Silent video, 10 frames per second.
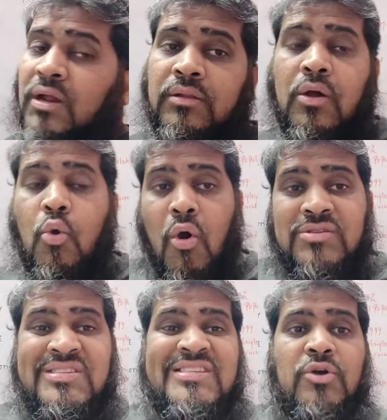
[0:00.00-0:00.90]
are the
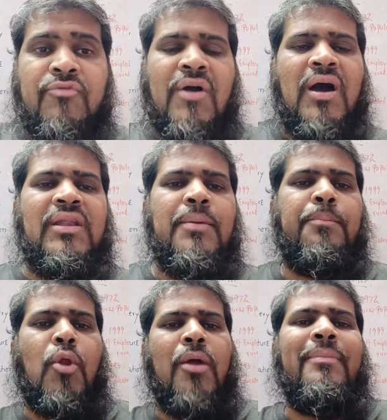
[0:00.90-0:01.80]
causes of
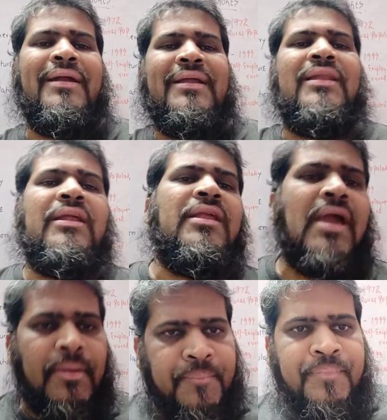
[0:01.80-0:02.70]
unemployment in
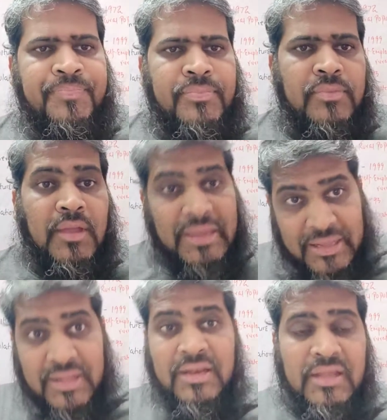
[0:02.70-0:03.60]
India?
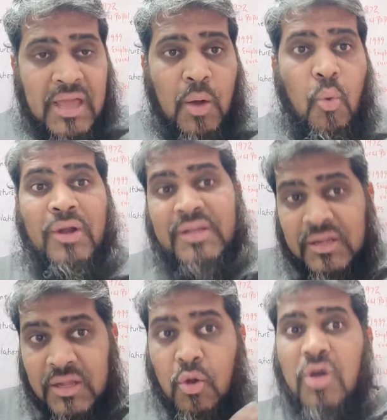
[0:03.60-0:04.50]
In India, what
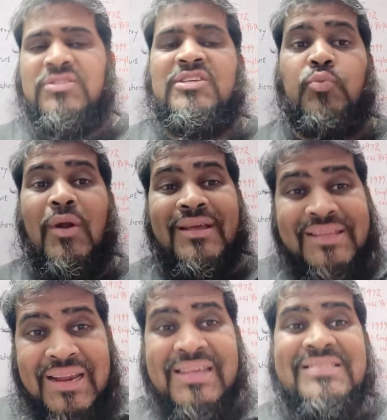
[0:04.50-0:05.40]
are the causes? What
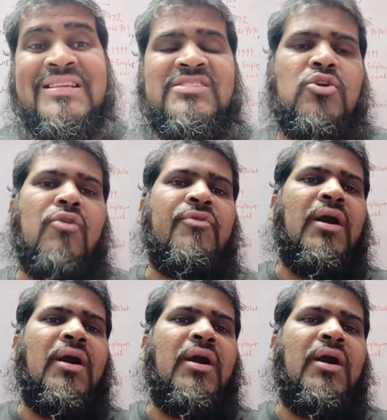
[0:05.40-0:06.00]
are the reasons of